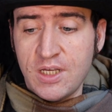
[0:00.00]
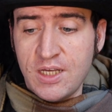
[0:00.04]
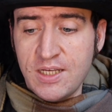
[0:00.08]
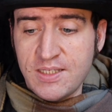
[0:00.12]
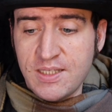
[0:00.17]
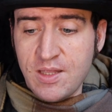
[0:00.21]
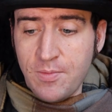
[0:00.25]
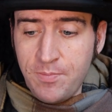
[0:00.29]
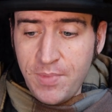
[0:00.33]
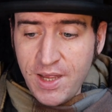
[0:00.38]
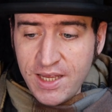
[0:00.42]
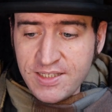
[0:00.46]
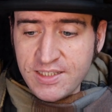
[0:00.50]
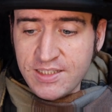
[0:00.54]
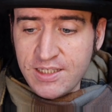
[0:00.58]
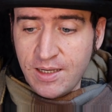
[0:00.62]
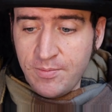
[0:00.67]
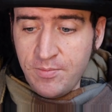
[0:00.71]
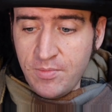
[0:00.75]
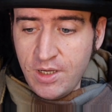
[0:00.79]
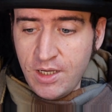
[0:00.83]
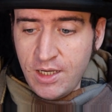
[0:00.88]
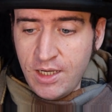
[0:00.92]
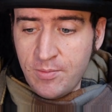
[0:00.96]
is the best
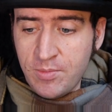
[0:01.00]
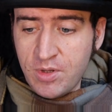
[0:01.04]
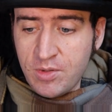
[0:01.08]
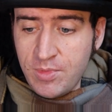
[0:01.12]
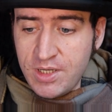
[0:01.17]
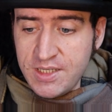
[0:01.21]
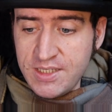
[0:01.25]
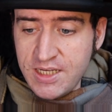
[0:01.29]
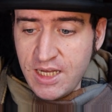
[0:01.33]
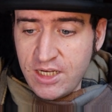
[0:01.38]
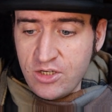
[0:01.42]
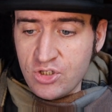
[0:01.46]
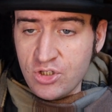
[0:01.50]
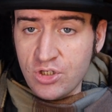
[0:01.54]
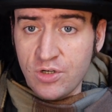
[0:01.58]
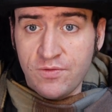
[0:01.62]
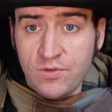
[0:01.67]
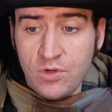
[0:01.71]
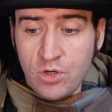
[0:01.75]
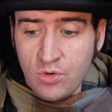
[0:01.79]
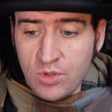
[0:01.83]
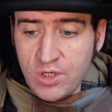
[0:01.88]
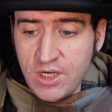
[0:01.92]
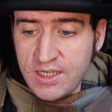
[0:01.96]
implementation
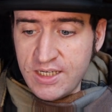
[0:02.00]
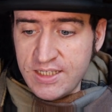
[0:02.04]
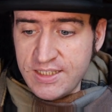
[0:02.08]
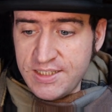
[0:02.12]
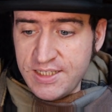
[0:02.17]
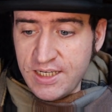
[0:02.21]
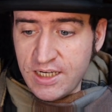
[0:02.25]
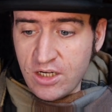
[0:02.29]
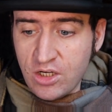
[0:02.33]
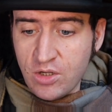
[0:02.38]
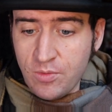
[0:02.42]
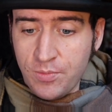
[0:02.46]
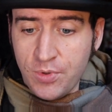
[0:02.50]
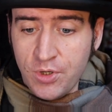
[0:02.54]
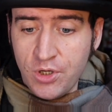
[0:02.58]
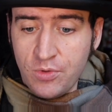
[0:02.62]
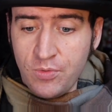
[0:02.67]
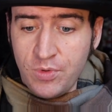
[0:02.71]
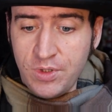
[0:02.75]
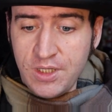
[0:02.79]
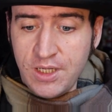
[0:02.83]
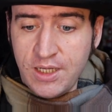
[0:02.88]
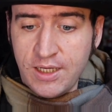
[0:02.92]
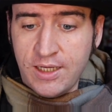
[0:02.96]
of node editing
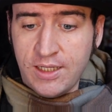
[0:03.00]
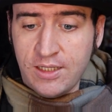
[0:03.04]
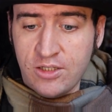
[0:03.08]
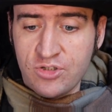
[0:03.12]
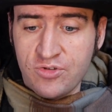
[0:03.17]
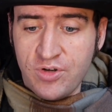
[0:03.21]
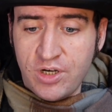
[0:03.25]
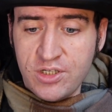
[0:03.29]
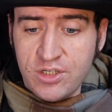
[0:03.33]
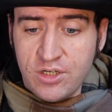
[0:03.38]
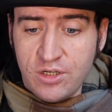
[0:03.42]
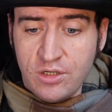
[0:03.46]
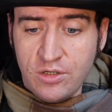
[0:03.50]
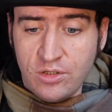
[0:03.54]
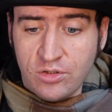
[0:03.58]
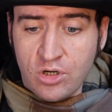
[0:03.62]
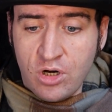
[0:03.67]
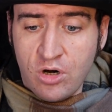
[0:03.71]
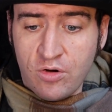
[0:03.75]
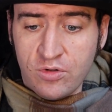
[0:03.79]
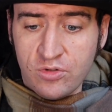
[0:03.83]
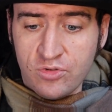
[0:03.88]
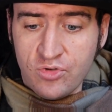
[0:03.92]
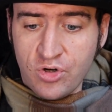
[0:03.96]
compared with Illustrator
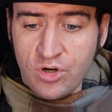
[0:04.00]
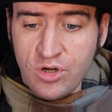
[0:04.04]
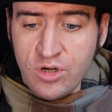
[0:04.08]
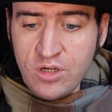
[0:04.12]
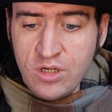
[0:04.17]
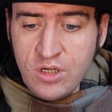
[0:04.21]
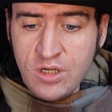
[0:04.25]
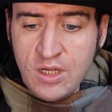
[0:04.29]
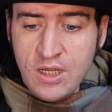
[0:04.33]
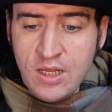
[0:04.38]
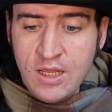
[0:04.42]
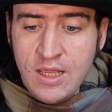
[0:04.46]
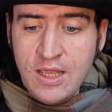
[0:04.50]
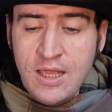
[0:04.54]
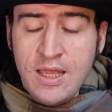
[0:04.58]
and CorelDRAW.